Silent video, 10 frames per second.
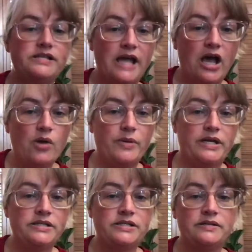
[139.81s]

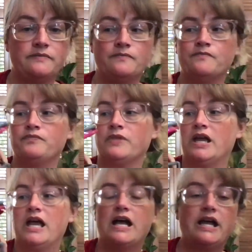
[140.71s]
helmet,
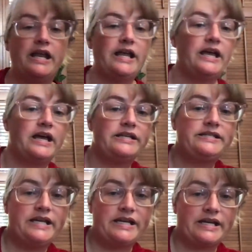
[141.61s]

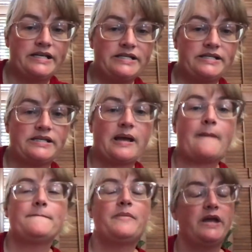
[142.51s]
Adidas
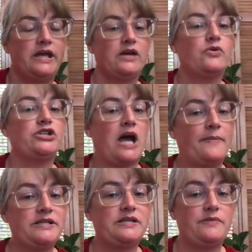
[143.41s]
pink, which
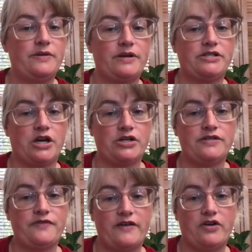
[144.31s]
happens to be my
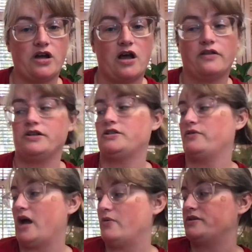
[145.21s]
daughter's favorite color, so
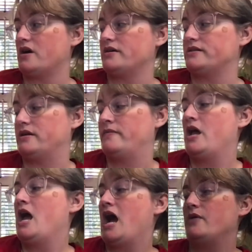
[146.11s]
that was awesome.
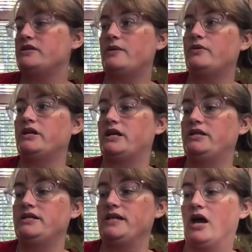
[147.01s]
I was able to get
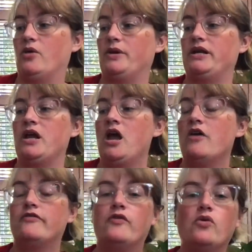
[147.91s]
this helmet
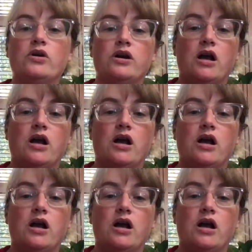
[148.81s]
for